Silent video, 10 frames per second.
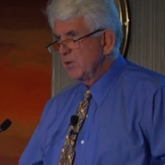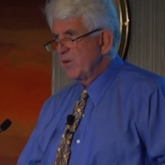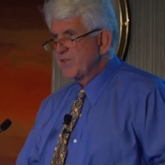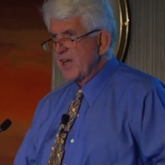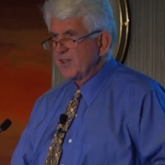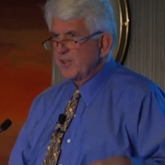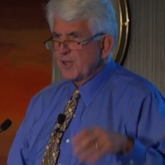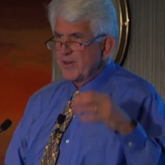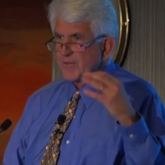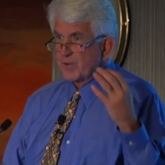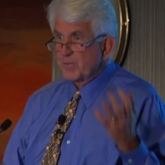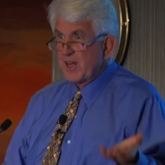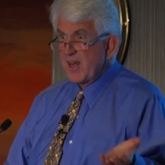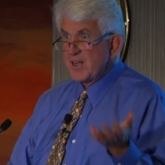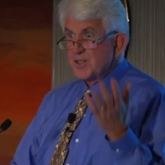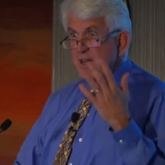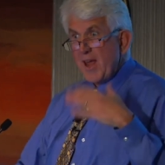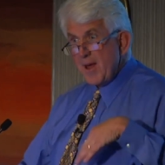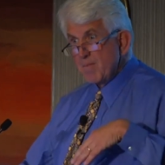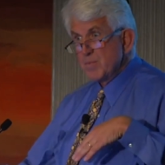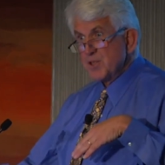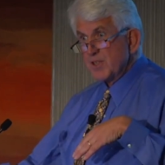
We've taken the internet from K's to M's,